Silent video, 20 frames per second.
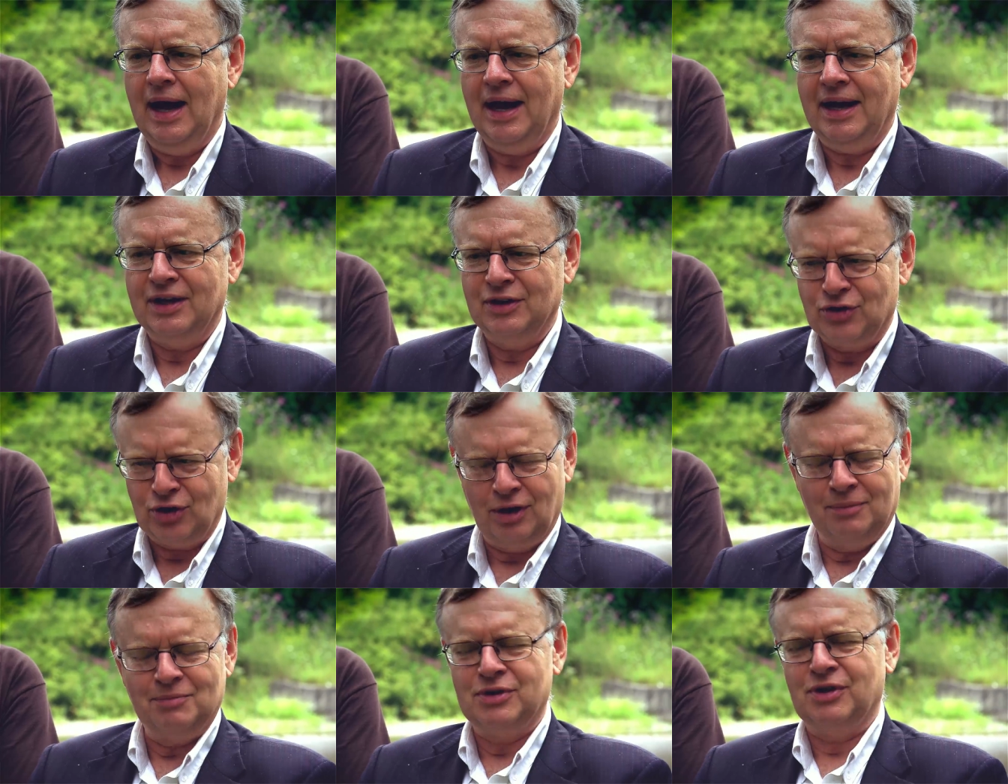in
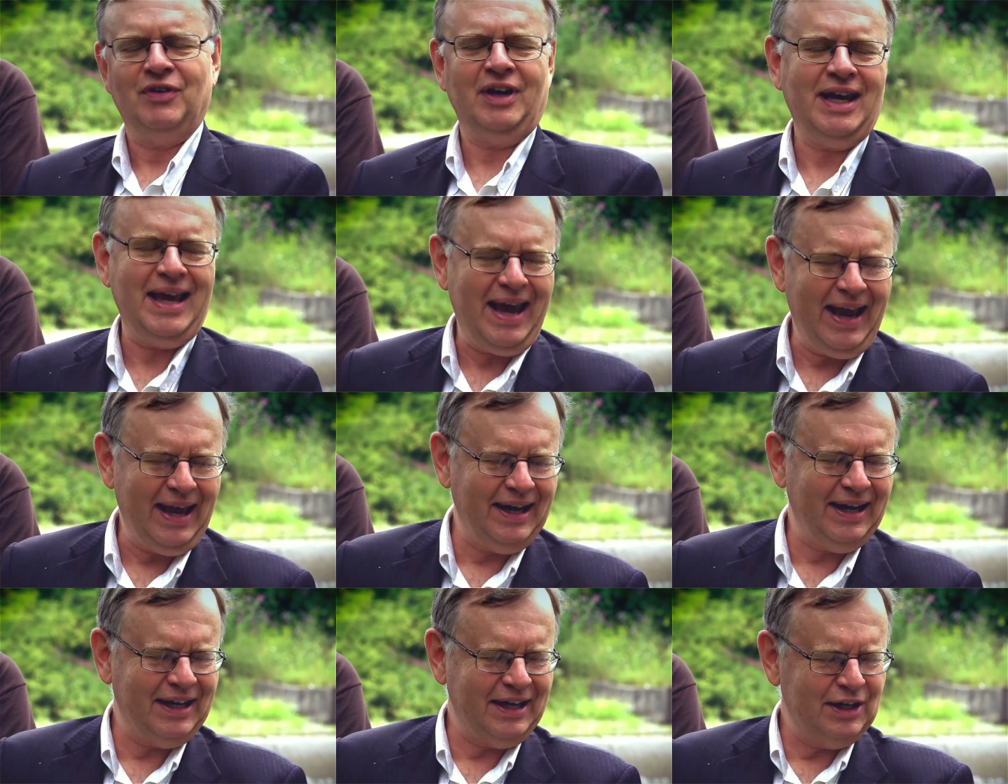terms of a
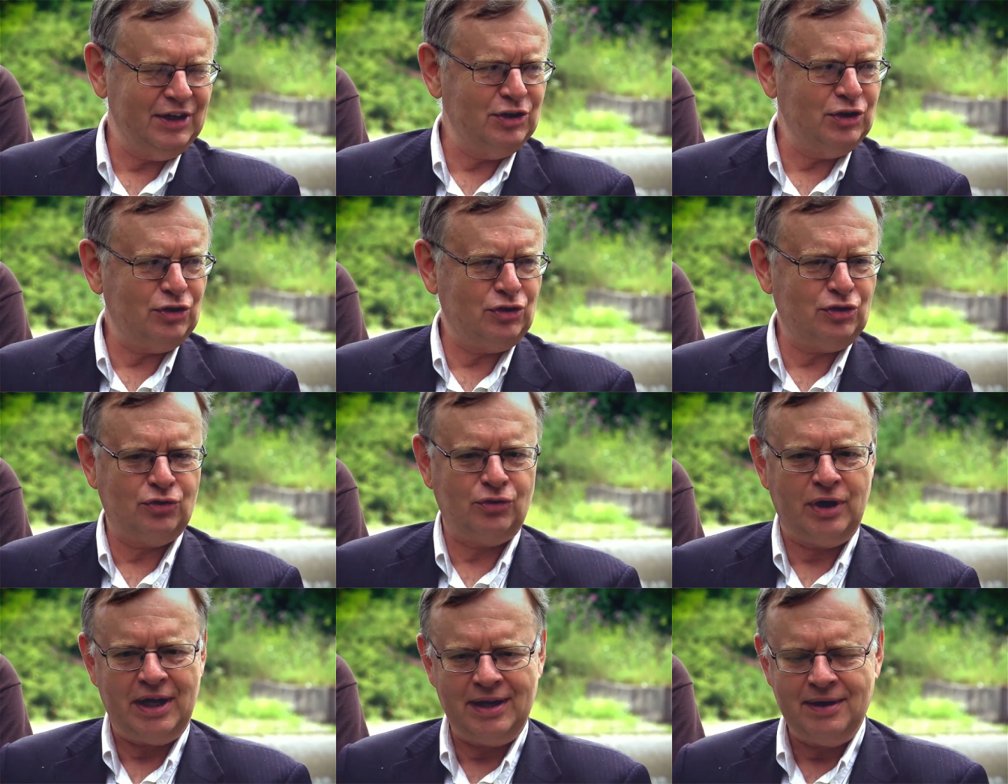canning
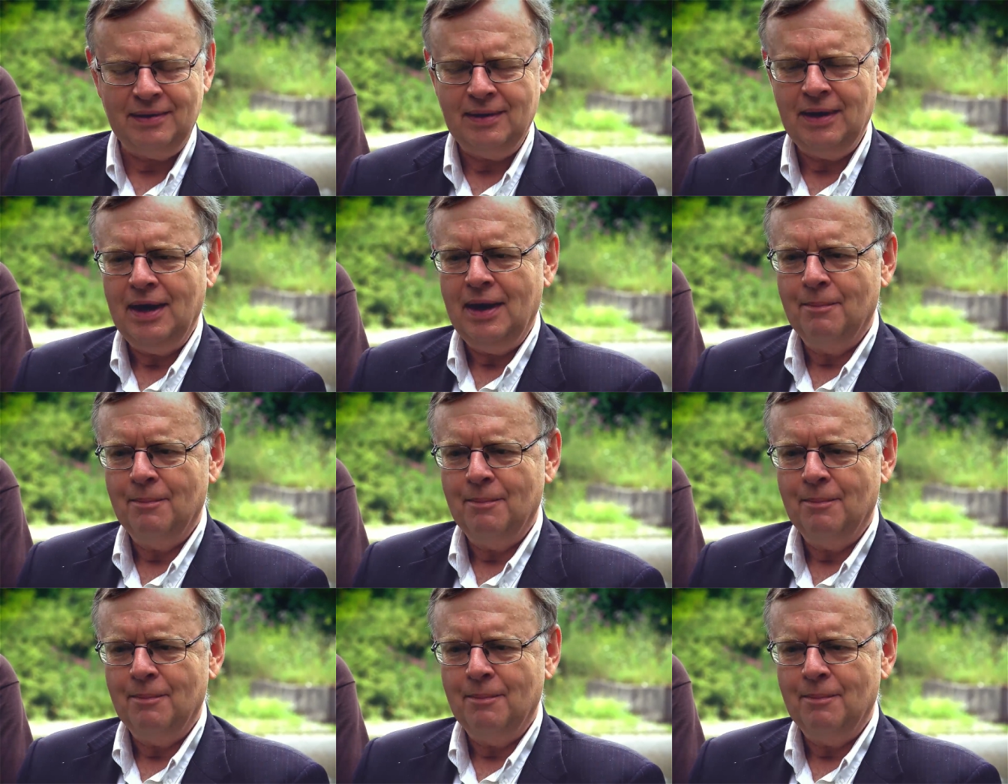industry.